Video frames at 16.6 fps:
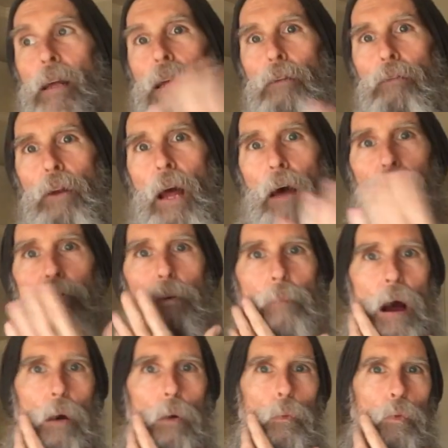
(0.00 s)
even after
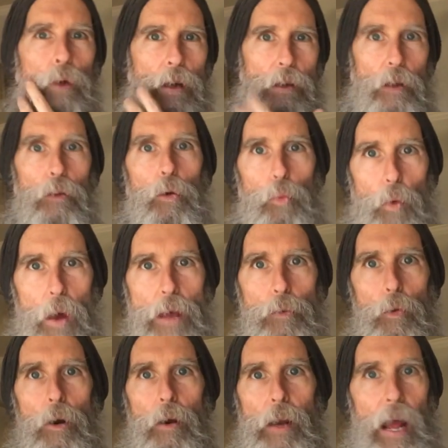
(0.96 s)
my regular
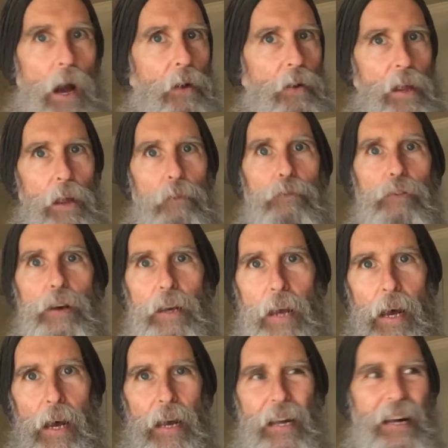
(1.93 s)
weight workout, every
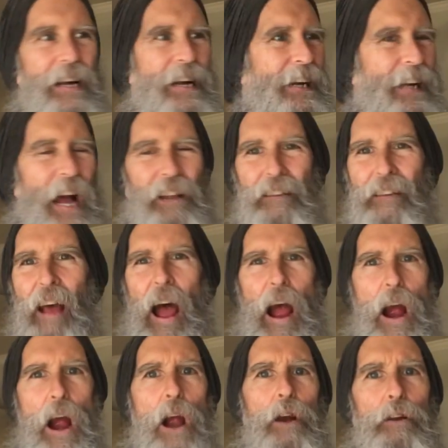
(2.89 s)
day. Got
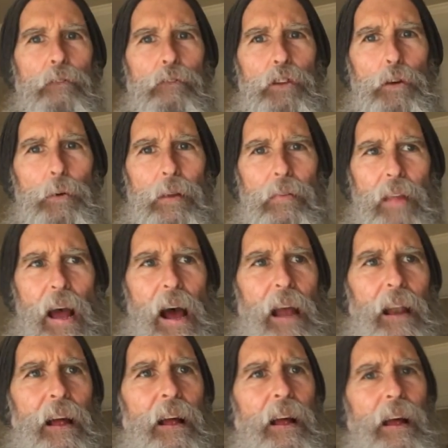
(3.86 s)
tired of doing
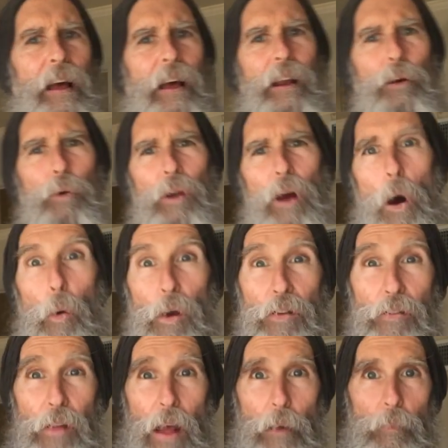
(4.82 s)
that. And it would
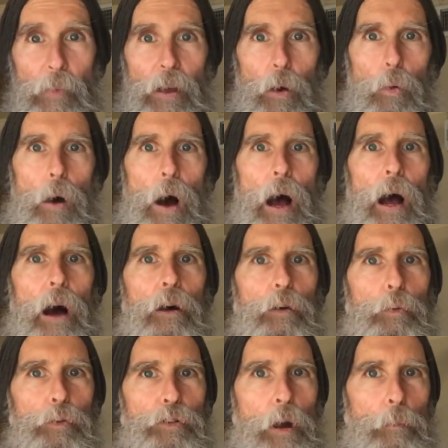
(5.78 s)
always take me a
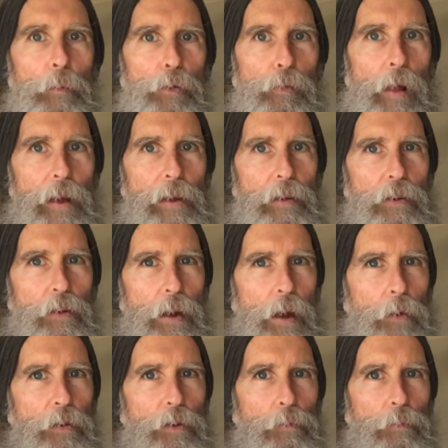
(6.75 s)
while. It was almost like, you
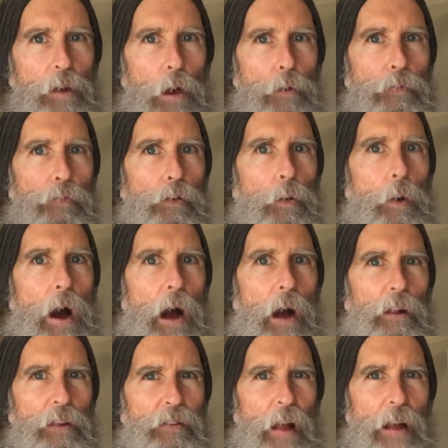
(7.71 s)
know, you go for a
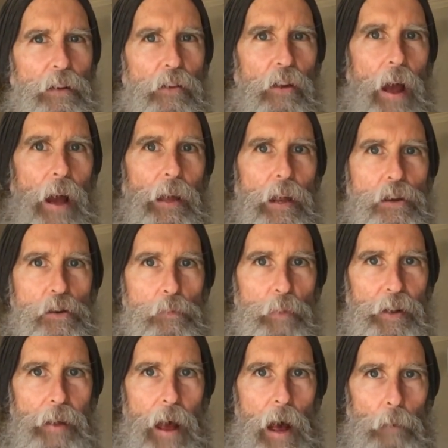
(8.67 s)
while. It's like jacking your
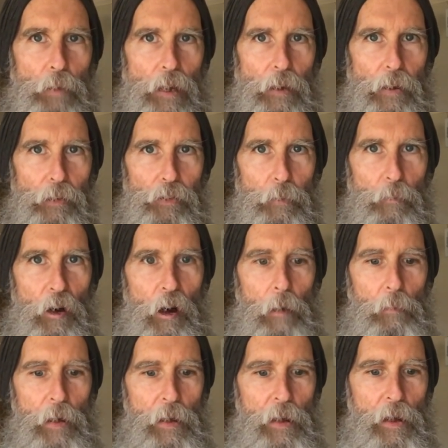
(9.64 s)
metabolism
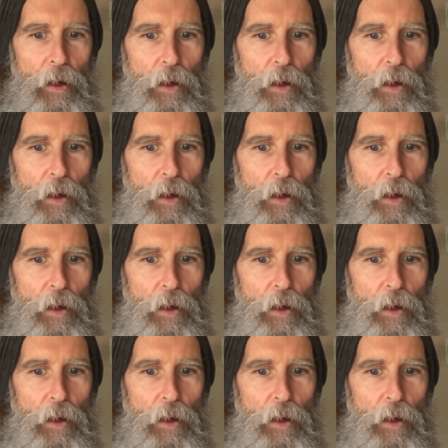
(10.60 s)
up.